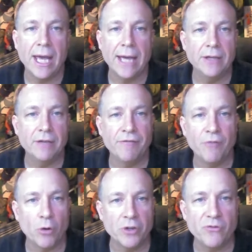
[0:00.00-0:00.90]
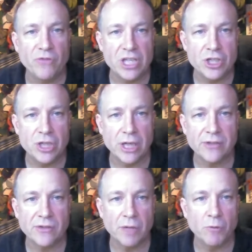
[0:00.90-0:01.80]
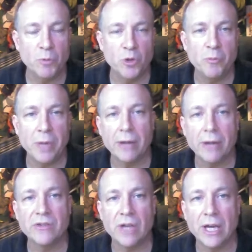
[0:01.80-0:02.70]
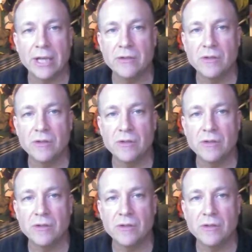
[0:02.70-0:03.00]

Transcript: and then force feed chicks and remove parasites.